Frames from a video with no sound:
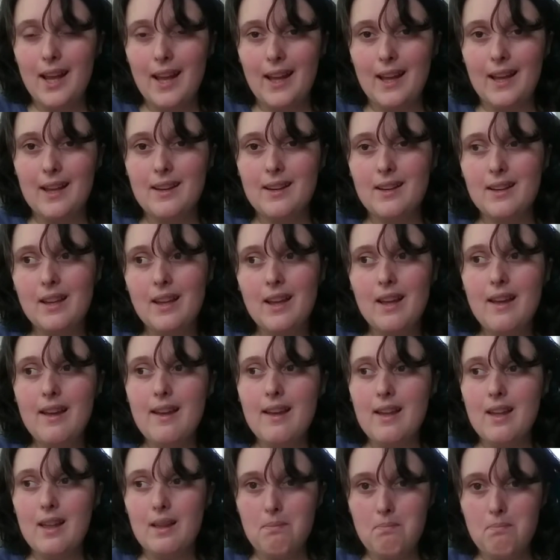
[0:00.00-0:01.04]
and
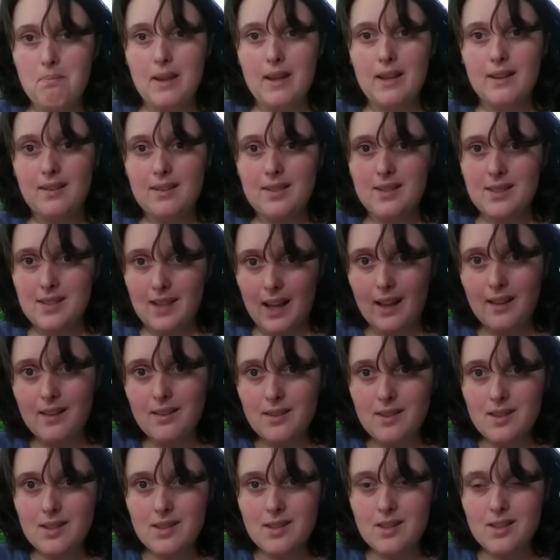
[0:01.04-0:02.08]
it makes
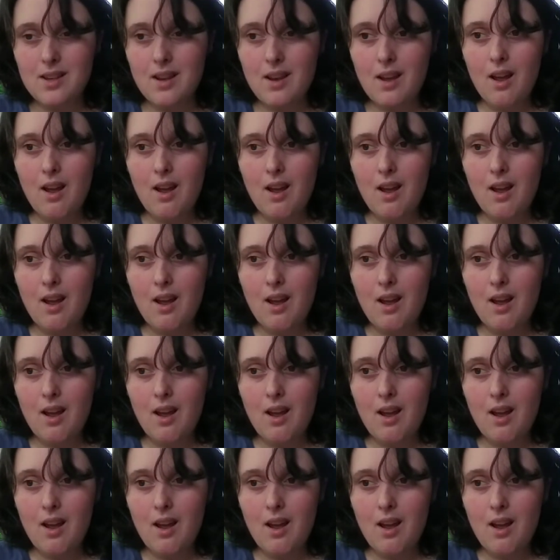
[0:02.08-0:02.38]
sense